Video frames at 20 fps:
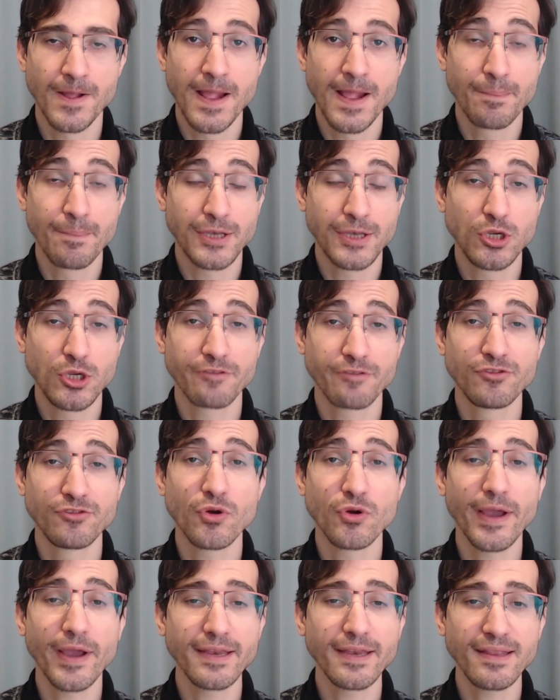But you have no
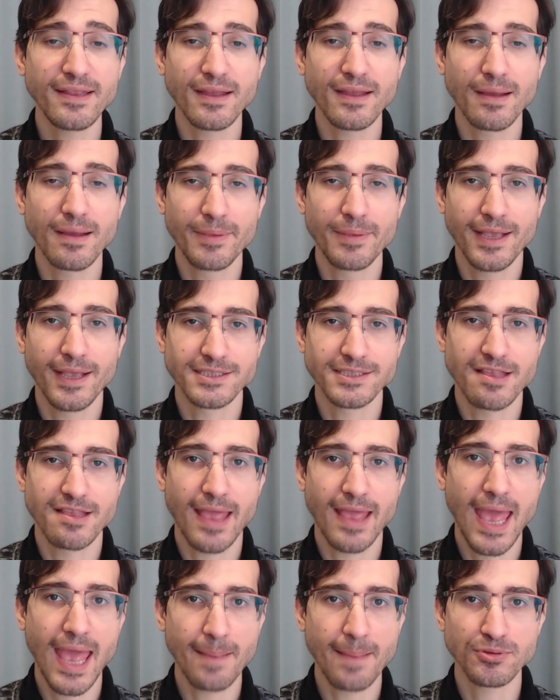idea because the
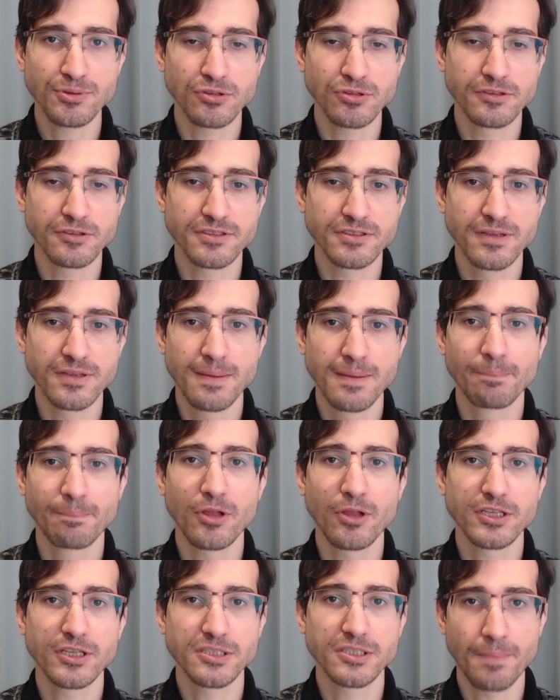capsules
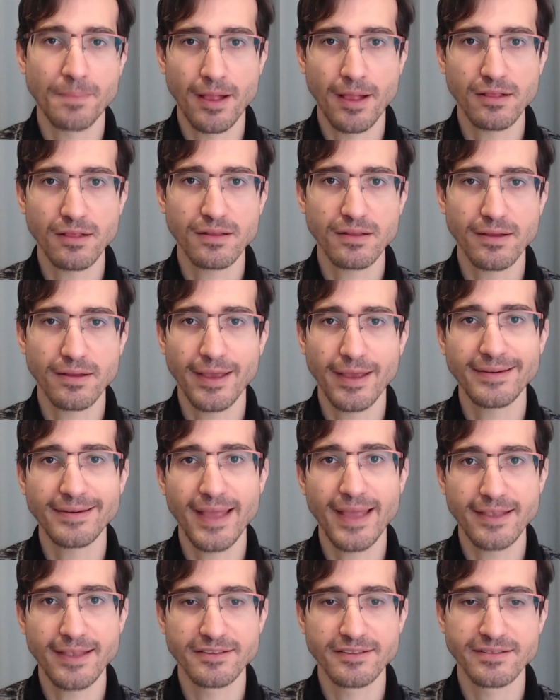block smell and taste.